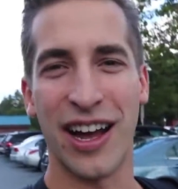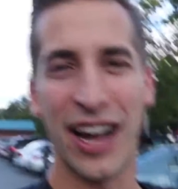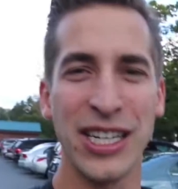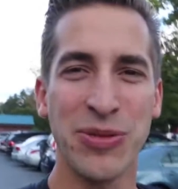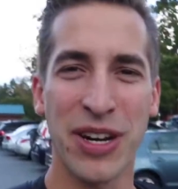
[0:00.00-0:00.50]
I
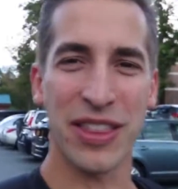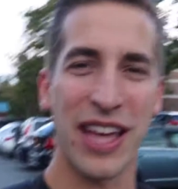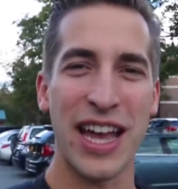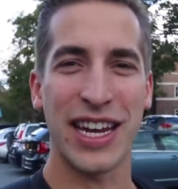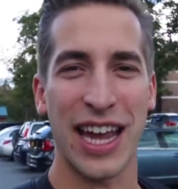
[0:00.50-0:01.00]
just want to
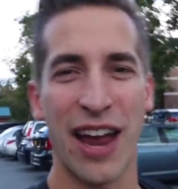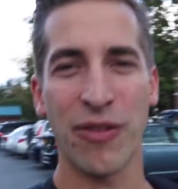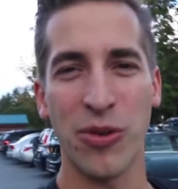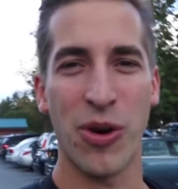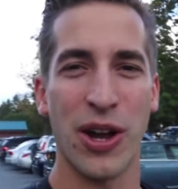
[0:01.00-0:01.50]
thank
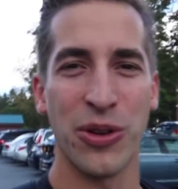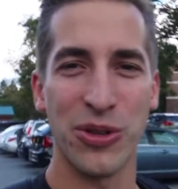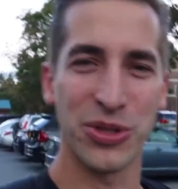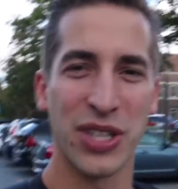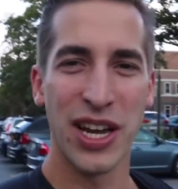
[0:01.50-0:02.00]
everyone
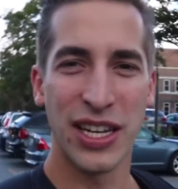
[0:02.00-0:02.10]
who's